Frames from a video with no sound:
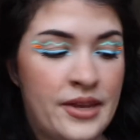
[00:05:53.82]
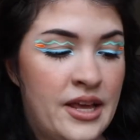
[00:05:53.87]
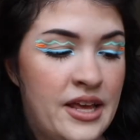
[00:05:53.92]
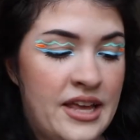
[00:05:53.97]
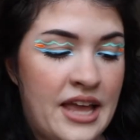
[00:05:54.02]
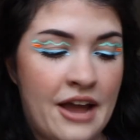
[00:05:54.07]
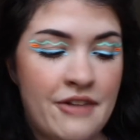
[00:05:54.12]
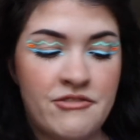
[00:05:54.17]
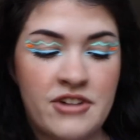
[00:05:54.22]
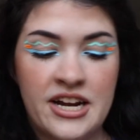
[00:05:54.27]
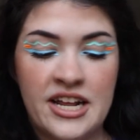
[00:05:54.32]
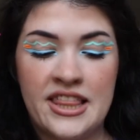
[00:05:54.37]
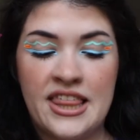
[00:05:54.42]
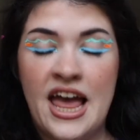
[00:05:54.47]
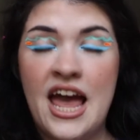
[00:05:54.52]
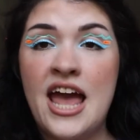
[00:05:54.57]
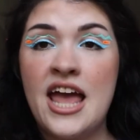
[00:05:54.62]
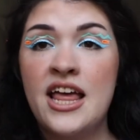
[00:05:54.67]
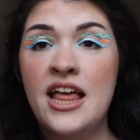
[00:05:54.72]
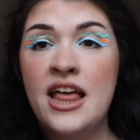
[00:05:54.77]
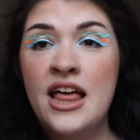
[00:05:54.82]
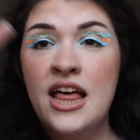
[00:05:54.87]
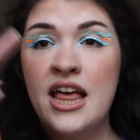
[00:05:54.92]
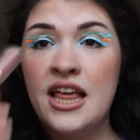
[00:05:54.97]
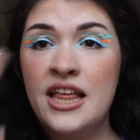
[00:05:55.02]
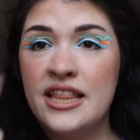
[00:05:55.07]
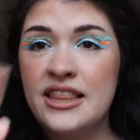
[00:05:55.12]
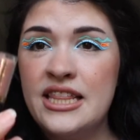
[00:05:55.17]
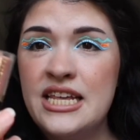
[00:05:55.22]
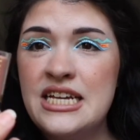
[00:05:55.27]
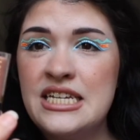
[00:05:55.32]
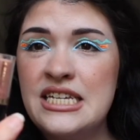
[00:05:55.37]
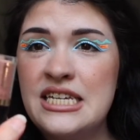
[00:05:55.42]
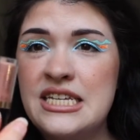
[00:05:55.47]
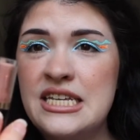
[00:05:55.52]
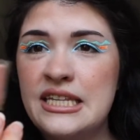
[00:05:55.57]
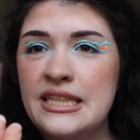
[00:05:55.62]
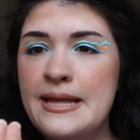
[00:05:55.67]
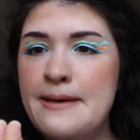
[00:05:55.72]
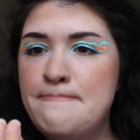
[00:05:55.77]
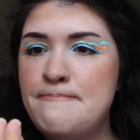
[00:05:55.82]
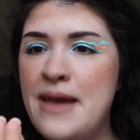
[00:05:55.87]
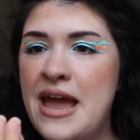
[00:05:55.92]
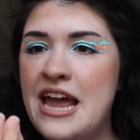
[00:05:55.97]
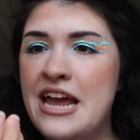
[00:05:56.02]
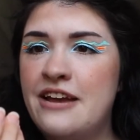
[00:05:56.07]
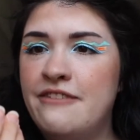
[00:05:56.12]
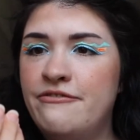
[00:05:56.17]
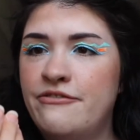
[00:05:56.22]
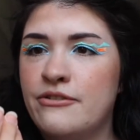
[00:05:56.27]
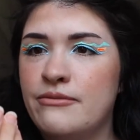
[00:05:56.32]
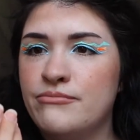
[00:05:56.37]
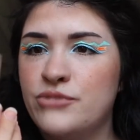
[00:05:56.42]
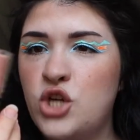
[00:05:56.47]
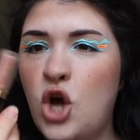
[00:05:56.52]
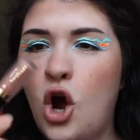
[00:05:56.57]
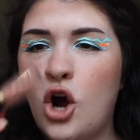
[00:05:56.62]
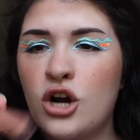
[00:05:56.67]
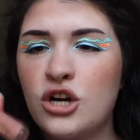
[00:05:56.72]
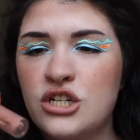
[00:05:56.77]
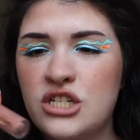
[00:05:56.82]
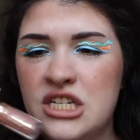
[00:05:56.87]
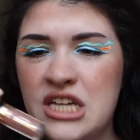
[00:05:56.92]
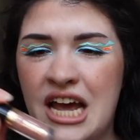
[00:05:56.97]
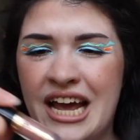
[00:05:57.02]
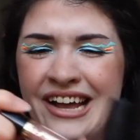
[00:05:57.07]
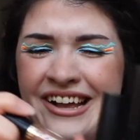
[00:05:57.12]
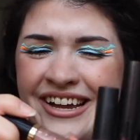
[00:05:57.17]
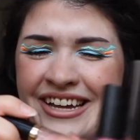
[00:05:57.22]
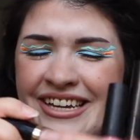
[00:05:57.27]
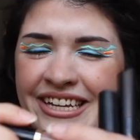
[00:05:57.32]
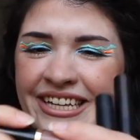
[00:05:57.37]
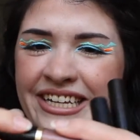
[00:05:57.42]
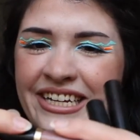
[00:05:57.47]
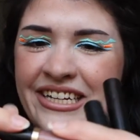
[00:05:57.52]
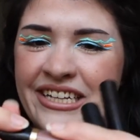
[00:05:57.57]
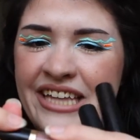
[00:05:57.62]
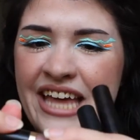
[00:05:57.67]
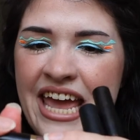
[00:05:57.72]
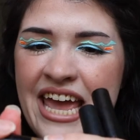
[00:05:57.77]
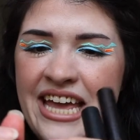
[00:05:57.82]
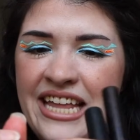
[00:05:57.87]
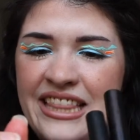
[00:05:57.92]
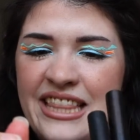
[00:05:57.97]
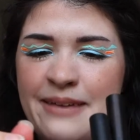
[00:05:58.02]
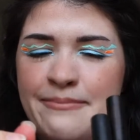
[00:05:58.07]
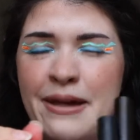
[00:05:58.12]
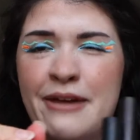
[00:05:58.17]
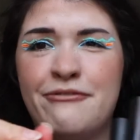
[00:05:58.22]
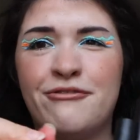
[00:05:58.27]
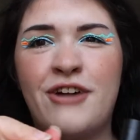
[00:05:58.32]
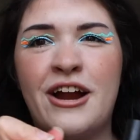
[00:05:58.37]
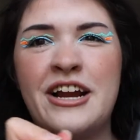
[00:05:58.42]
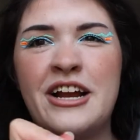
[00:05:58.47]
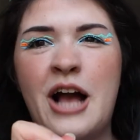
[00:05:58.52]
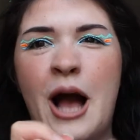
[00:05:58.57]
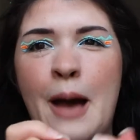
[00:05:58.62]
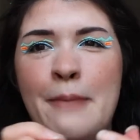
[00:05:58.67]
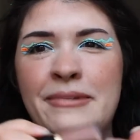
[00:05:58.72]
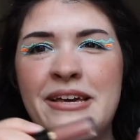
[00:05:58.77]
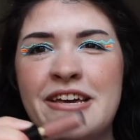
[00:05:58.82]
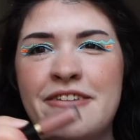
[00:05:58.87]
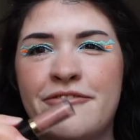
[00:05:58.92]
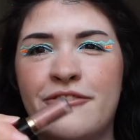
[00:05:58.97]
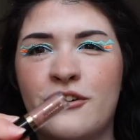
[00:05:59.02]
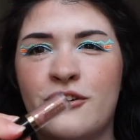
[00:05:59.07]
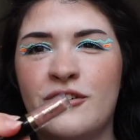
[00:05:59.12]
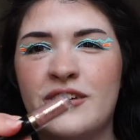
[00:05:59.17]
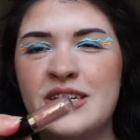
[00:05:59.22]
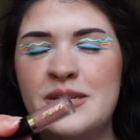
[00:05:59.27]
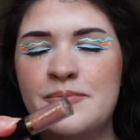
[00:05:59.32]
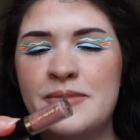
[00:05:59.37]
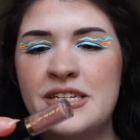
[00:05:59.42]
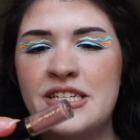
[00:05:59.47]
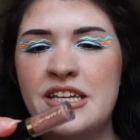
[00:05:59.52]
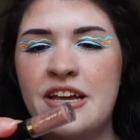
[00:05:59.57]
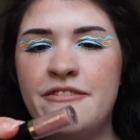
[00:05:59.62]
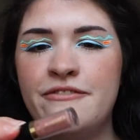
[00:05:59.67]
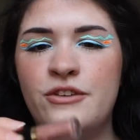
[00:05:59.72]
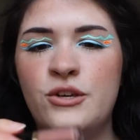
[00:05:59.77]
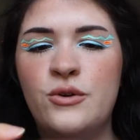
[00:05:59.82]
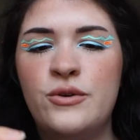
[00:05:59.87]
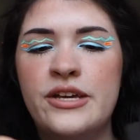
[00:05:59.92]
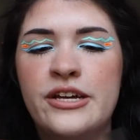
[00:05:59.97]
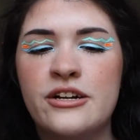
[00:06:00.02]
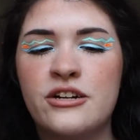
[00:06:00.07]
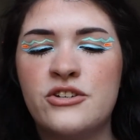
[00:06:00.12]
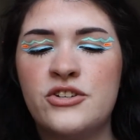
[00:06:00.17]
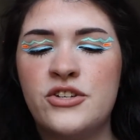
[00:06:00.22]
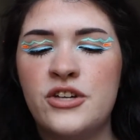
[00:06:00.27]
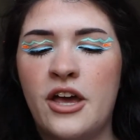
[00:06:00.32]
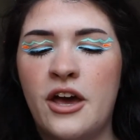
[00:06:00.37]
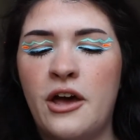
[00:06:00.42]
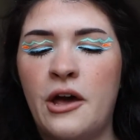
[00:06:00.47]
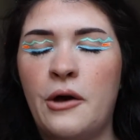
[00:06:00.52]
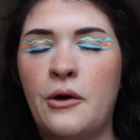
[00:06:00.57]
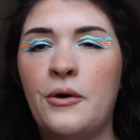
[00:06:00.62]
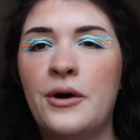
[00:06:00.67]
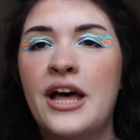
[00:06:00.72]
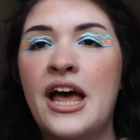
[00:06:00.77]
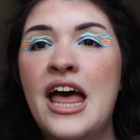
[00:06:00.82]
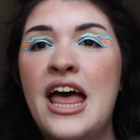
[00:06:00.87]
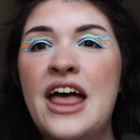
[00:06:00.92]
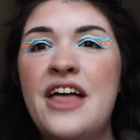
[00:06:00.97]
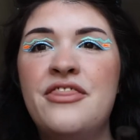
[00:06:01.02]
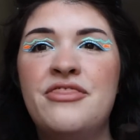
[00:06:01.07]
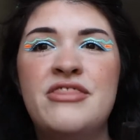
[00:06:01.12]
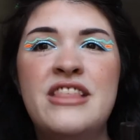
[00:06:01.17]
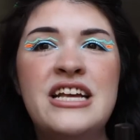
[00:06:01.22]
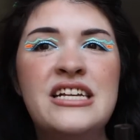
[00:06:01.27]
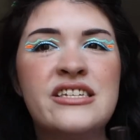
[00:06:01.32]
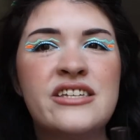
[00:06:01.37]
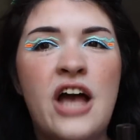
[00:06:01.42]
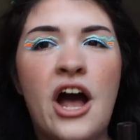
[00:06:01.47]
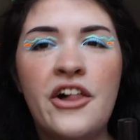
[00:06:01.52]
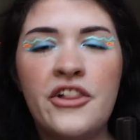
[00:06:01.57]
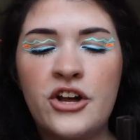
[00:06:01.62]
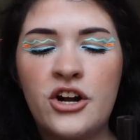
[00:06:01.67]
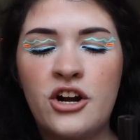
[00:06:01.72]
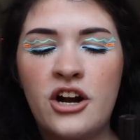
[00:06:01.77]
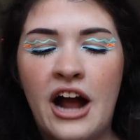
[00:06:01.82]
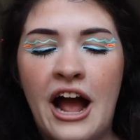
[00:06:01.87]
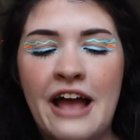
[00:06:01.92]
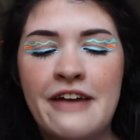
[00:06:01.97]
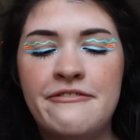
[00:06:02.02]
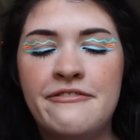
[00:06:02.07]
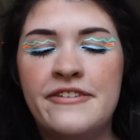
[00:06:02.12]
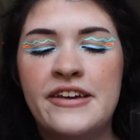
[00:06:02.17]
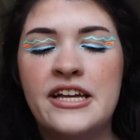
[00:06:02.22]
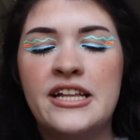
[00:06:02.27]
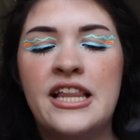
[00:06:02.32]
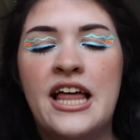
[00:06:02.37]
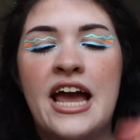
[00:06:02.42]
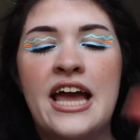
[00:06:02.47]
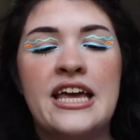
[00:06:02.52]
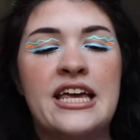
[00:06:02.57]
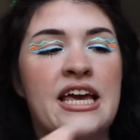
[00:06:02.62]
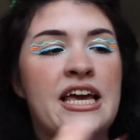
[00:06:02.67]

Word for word: get rid of that. This is a lip paint from Tarte. I got in a little kit that my friend got me for Christmas a few years ago. This color, I feel like,